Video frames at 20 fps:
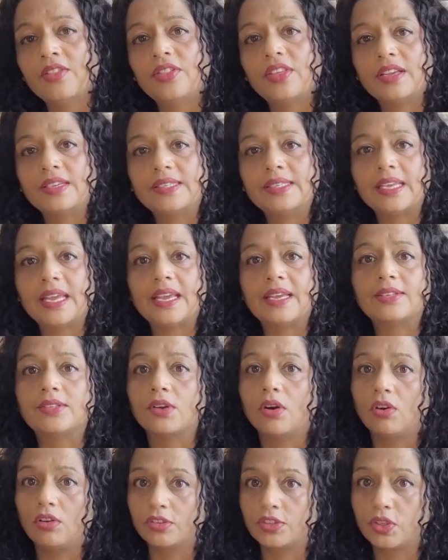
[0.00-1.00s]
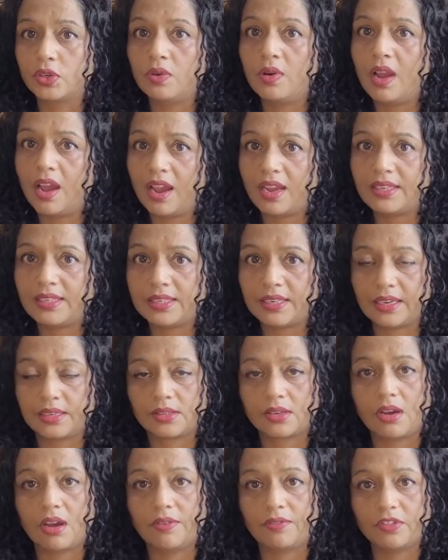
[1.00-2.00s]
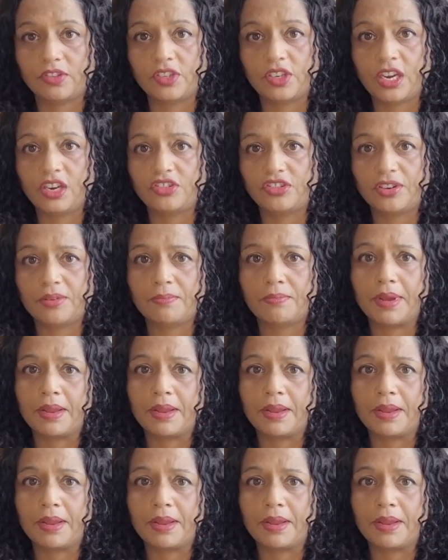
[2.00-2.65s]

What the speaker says: this is also a high stakes conversation,